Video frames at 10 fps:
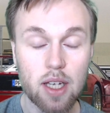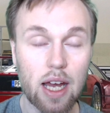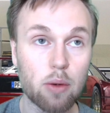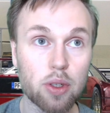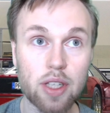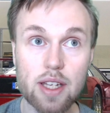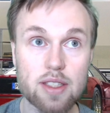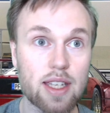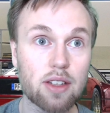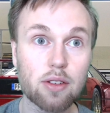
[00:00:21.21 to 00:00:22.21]
I will not
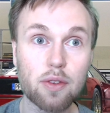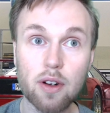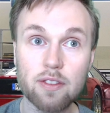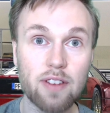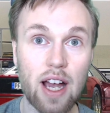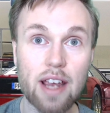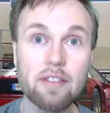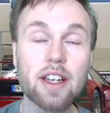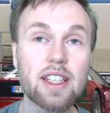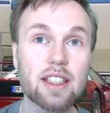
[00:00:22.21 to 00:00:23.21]
settle for a 5,
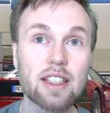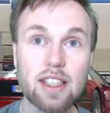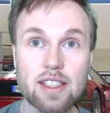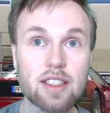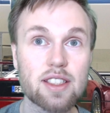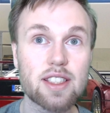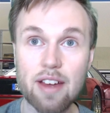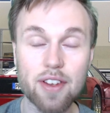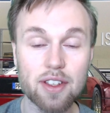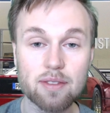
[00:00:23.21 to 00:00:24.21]
I need at least a
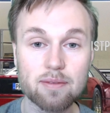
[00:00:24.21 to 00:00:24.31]
7.